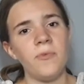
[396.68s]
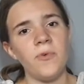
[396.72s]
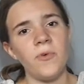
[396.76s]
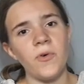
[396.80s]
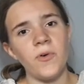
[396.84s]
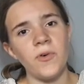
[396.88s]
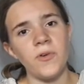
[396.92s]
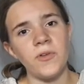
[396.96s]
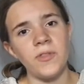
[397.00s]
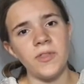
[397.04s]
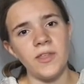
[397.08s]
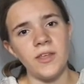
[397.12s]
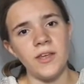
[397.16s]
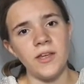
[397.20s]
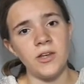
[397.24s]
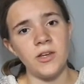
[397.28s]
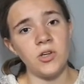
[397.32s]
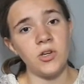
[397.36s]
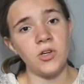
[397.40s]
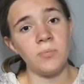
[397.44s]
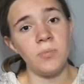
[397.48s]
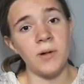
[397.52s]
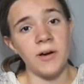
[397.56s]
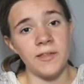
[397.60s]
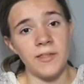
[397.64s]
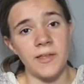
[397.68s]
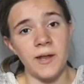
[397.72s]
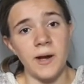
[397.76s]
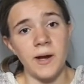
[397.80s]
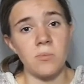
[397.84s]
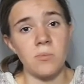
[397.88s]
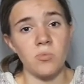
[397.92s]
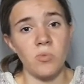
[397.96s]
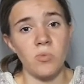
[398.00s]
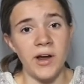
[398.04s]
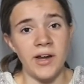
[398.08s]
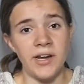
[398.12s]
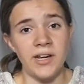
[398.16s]
for the new book that
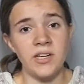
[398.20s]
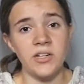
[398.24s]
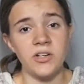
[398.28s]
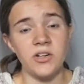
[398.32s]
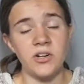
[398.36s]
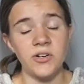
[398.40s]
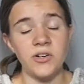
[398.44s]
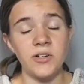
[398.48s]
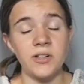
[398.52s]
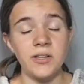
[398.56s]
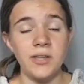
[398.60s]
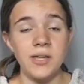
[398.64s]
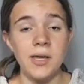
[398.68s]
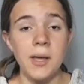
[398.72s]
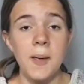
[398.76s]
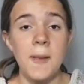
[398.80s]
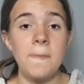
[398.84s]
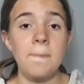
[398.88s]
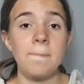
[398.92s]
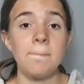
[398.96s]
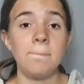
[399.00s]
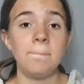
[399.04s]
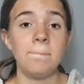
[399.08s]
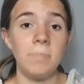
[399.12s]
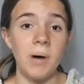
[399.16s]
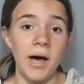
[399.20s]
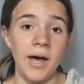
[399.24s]
I'm writing currently,